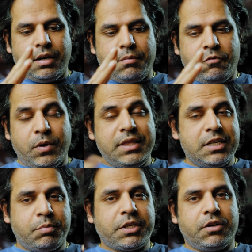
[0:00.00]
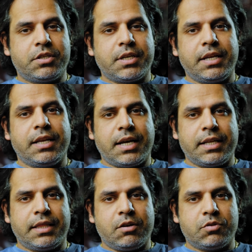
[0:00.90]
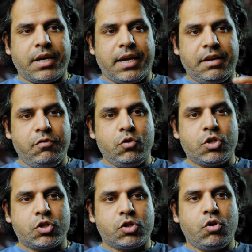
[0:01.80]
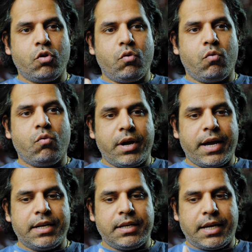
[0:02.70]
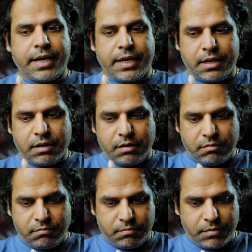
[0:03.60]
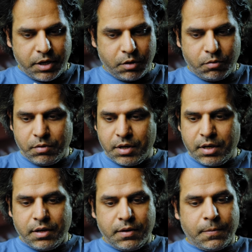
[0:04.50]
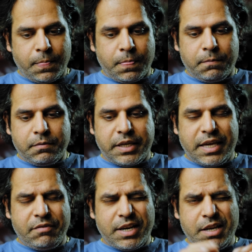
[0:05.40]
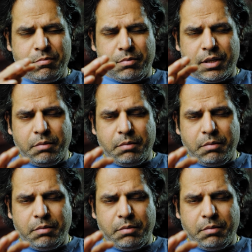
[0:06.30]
with this particular sun in the ninth house, and if you just go and like, you know, give any little